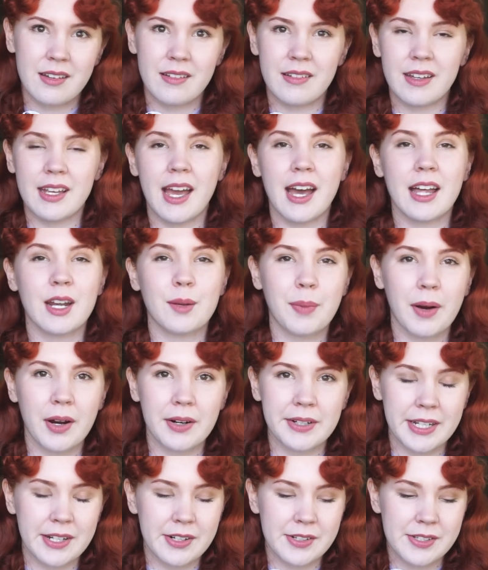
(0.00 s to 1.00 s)
like at a
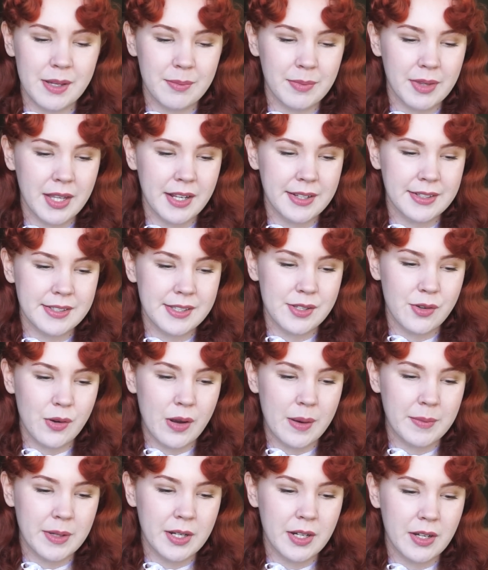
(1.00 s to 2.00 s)
party or something, so
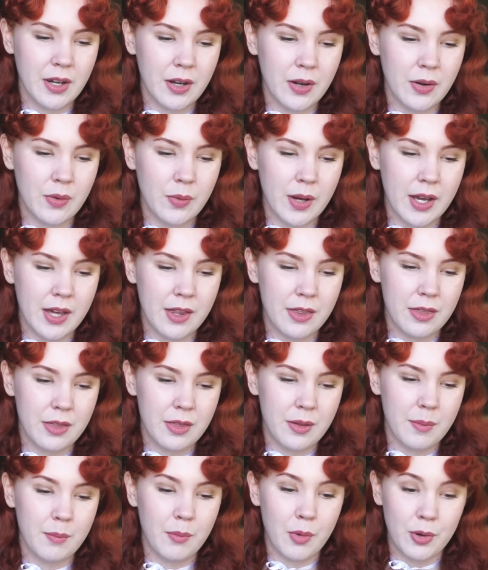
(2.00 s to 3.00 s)
I'm gonna go
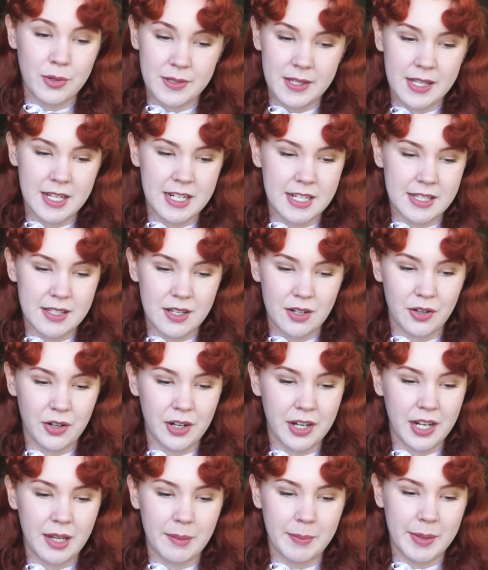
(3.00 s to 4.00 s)
with mostly
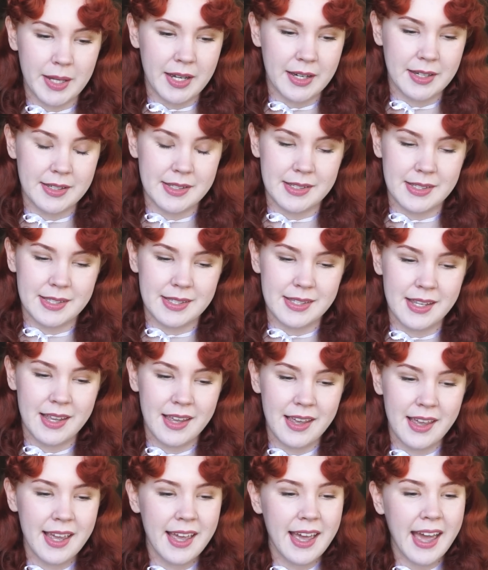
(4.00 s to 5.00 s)
disagree because
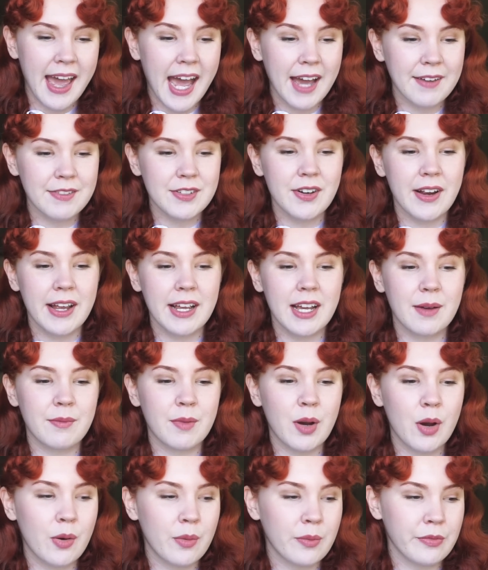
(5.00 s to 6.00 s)
after I
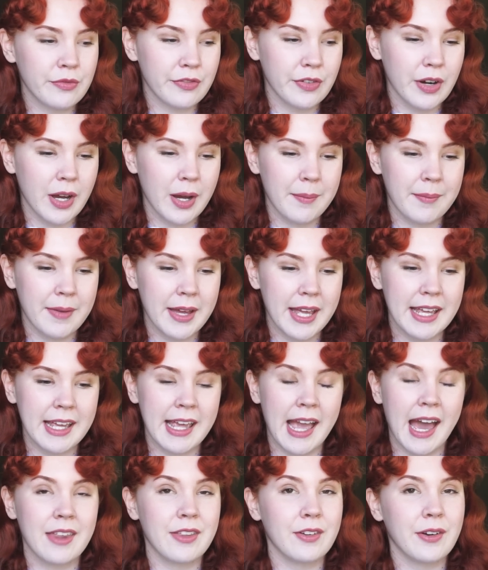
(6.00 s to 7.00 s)
come home from a
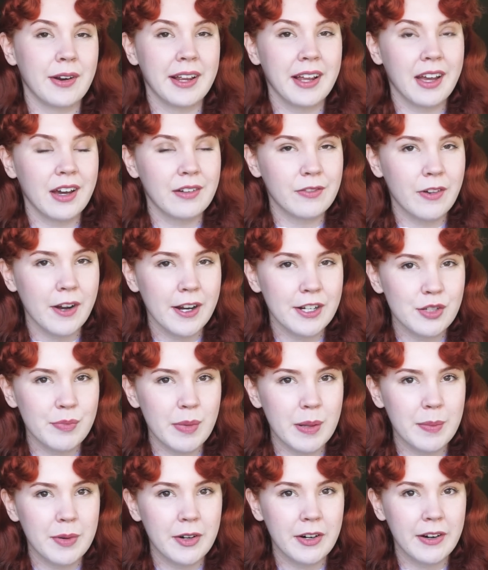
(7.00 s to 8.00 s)
gathering of large
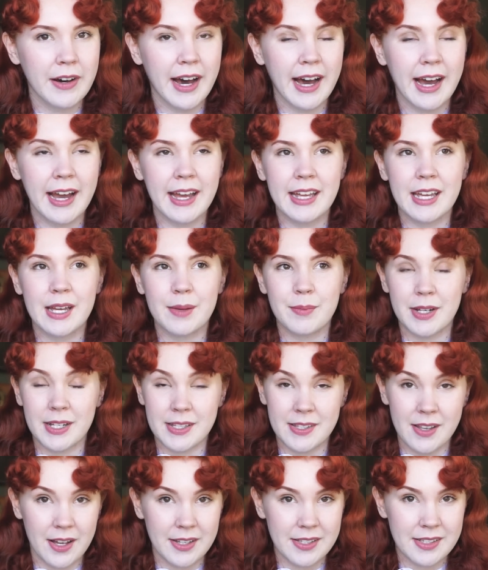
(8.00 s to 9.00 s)
people, I am
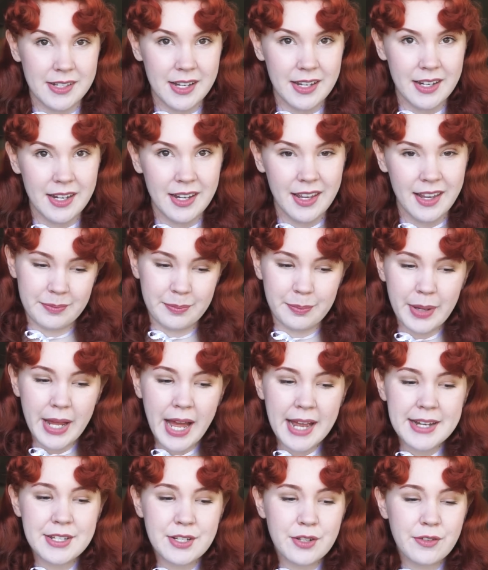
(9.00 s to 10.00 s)
exhausted,
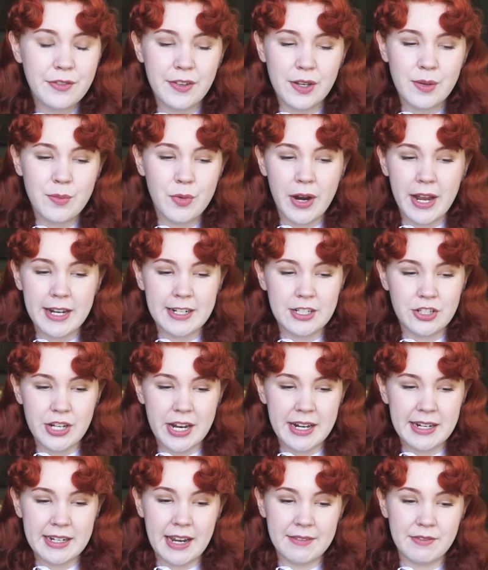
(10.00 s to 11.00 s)
but I do feel more
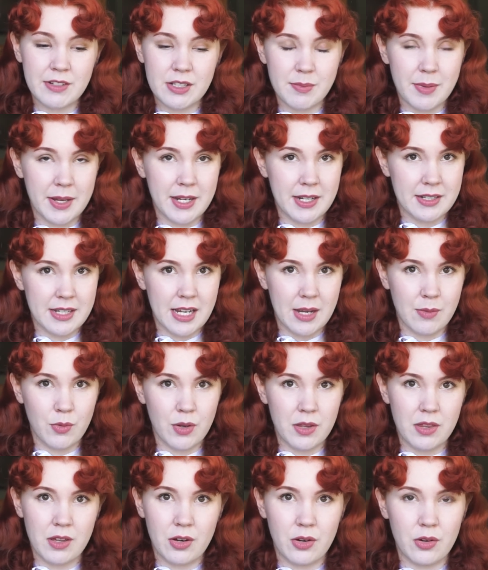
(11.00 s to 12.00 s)
energetic after spending time
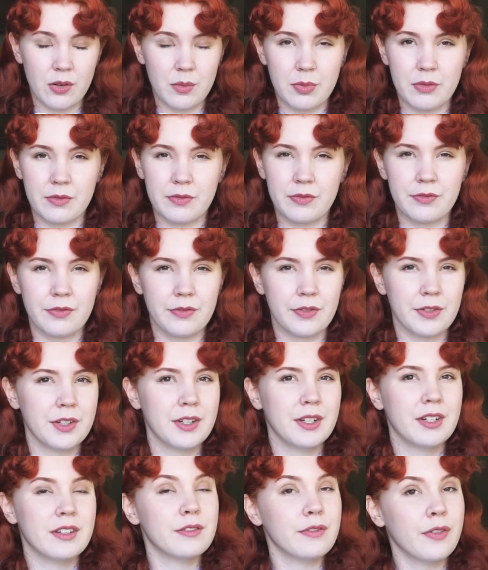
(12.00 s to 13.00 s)
with a group of
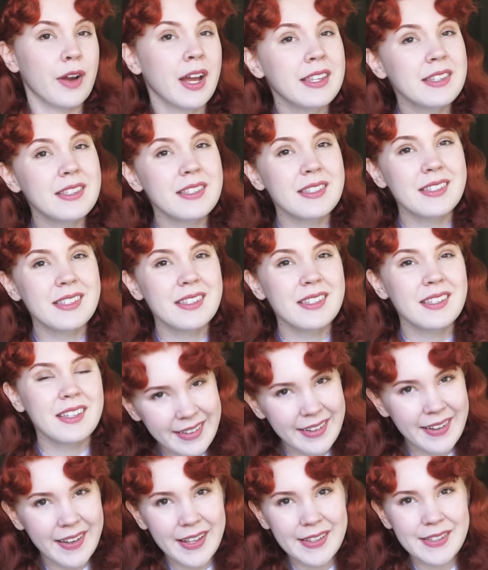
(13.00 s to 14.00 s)
friends.
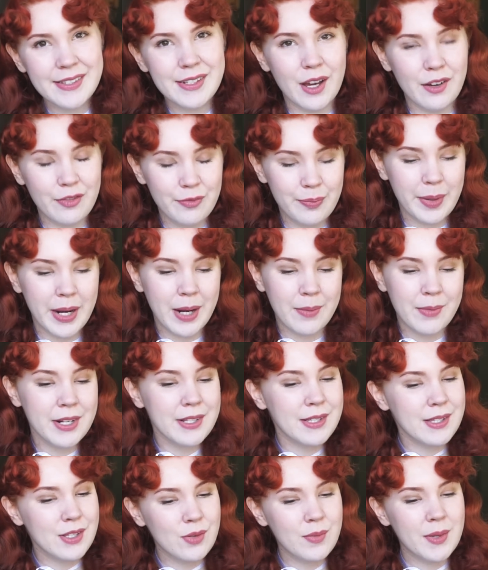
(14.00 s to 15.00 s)
It's tough, but I'm
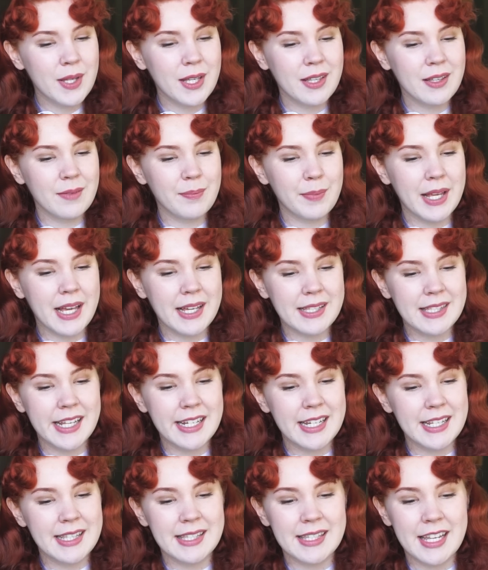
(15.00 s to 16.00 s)
assuming because
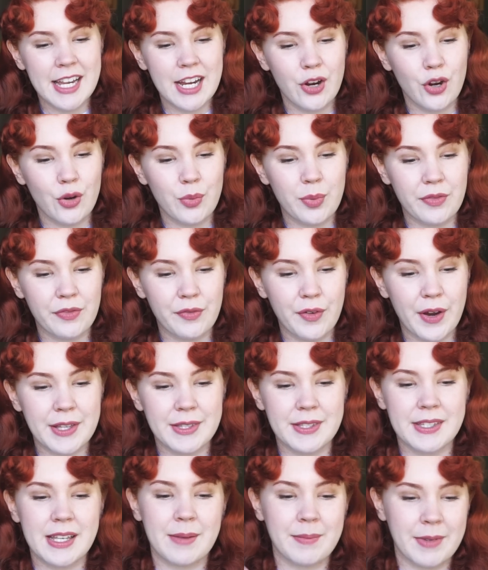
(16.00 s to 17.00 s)
they didn't say group of
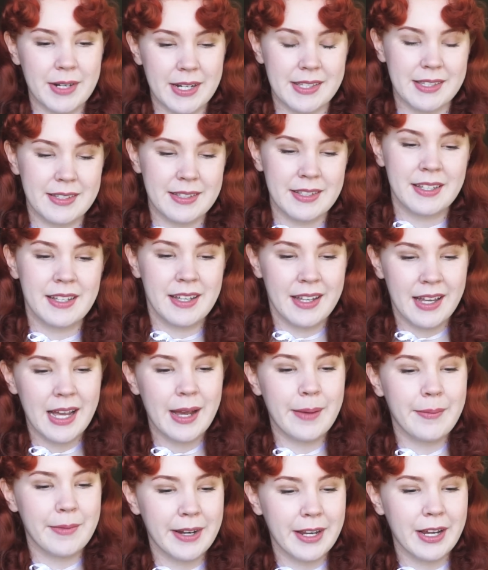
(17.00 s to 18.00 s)
friends, I'm gonna,
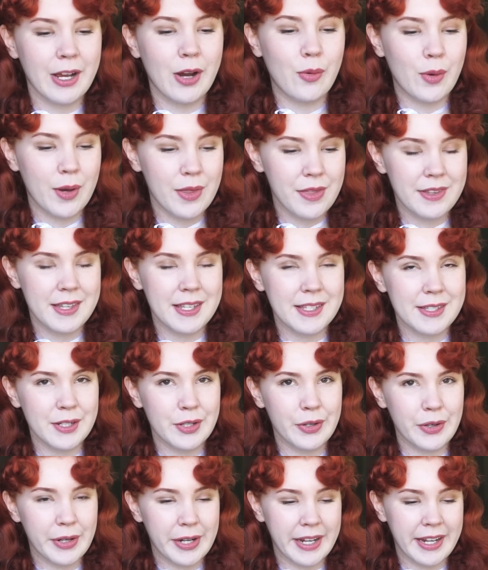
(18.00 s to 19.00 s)
I'm gonna go with
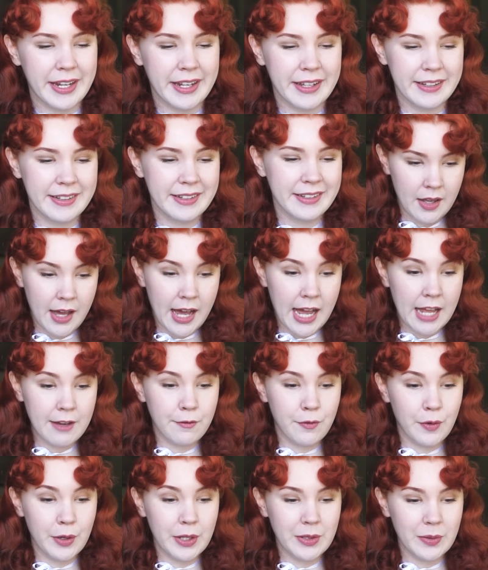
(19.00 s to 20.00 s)
disagree. I
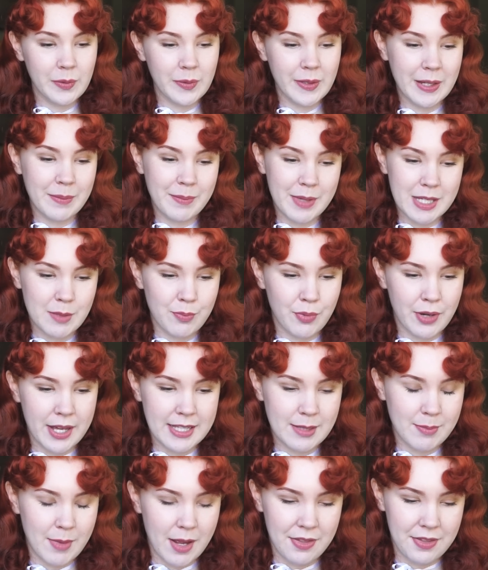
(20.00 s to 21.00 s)
frequently
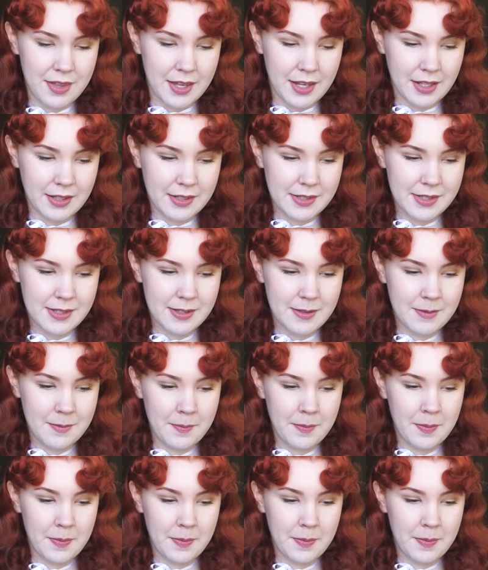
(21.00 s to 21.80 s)
misplace my things.